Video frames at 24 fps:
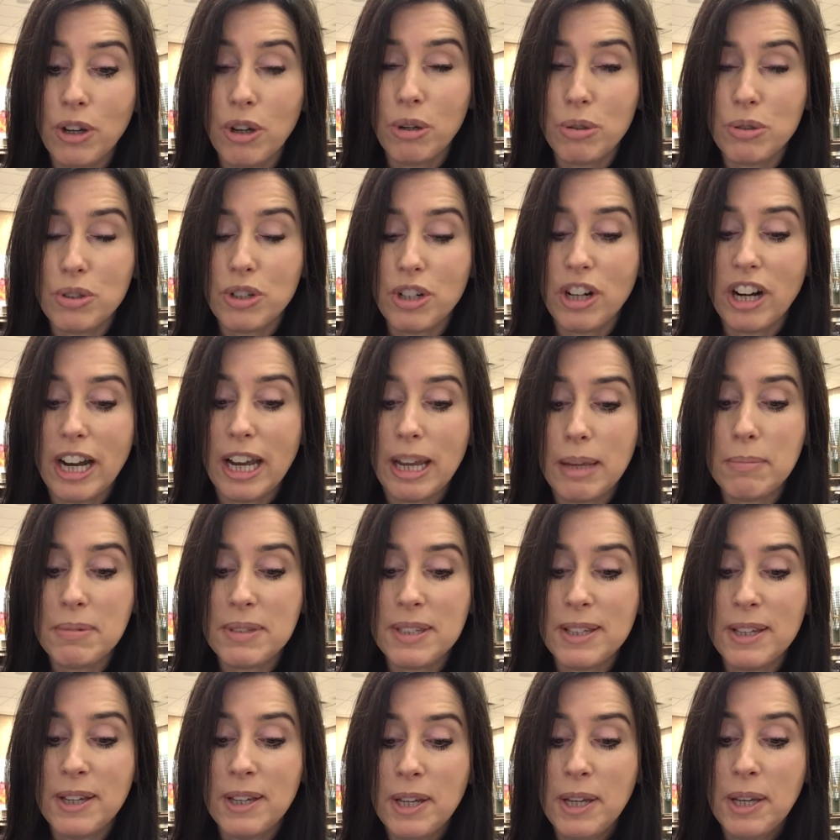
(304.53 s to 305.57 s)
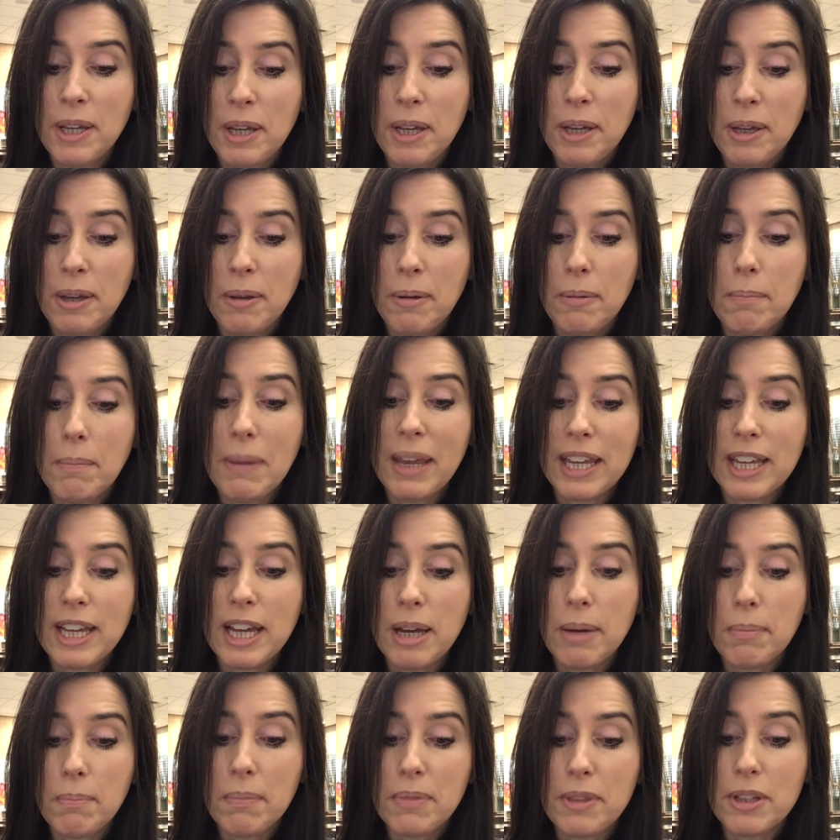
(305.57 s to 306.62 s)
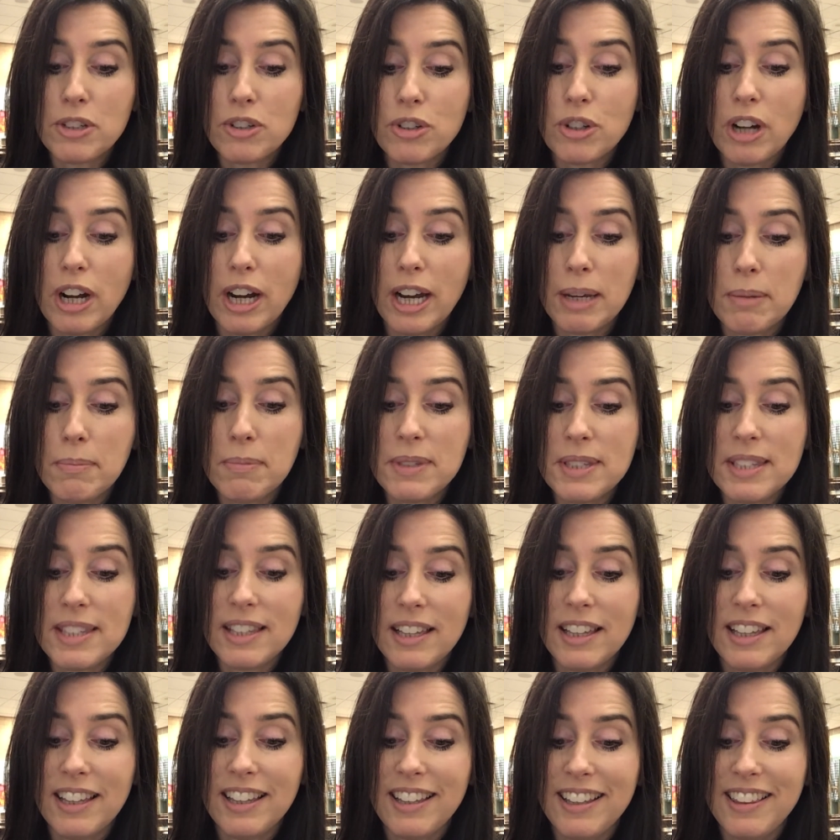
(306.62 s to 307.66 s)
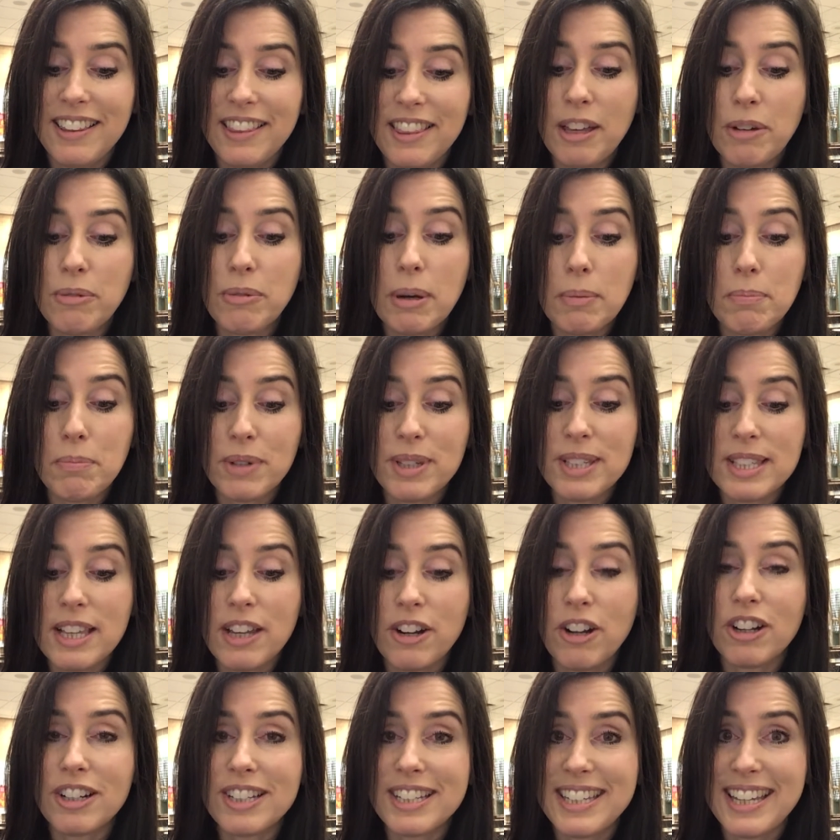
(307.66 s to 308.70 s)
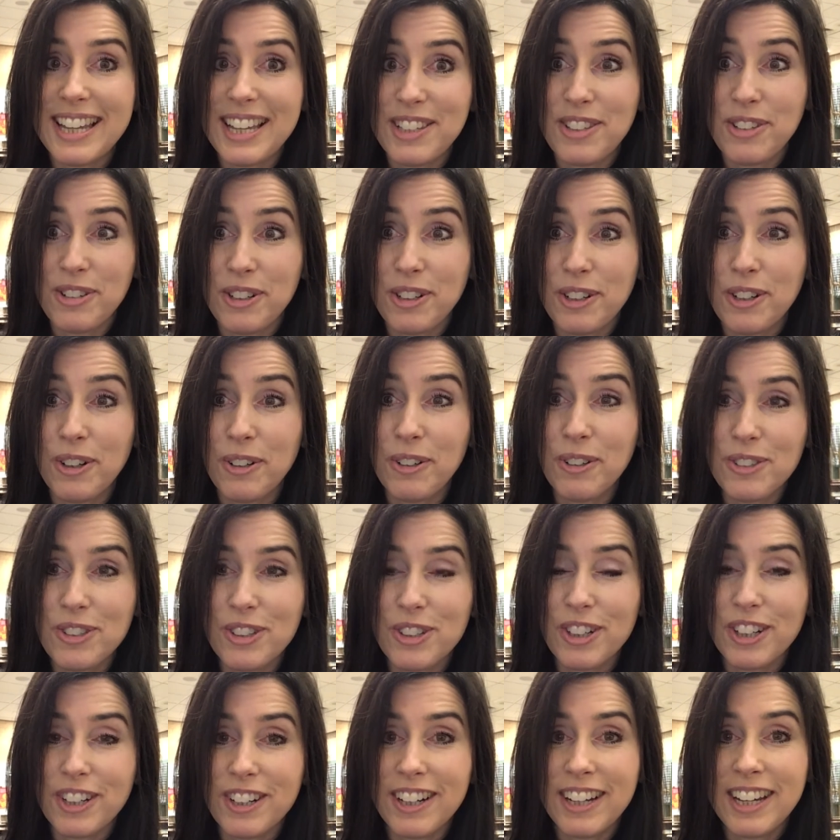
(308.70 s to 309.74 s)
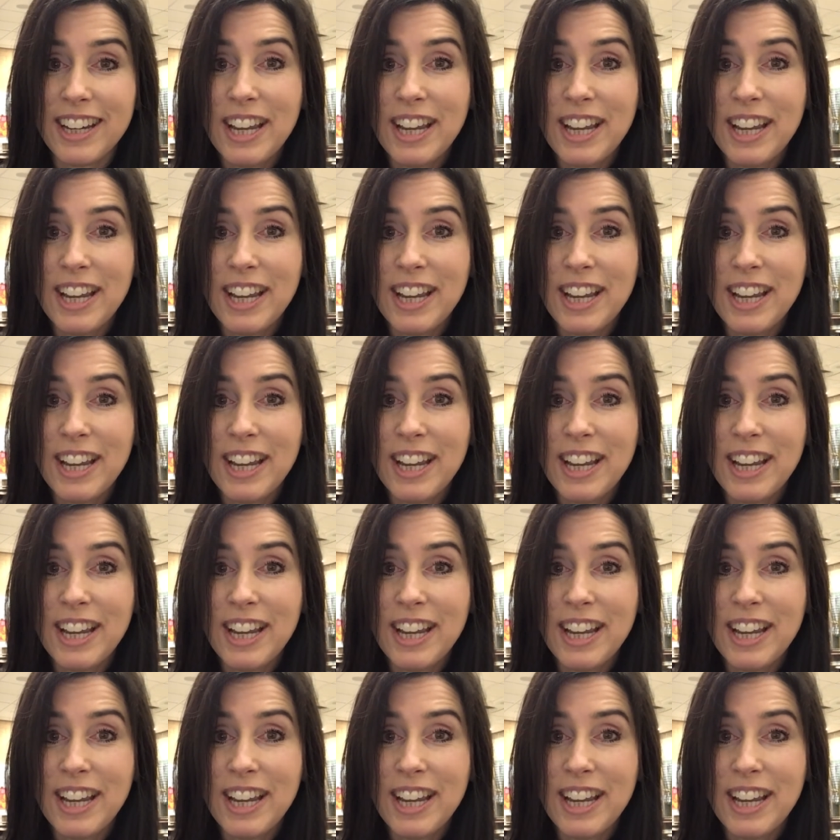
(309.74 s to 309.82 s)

tribes make up the tribes that represent our desert culture.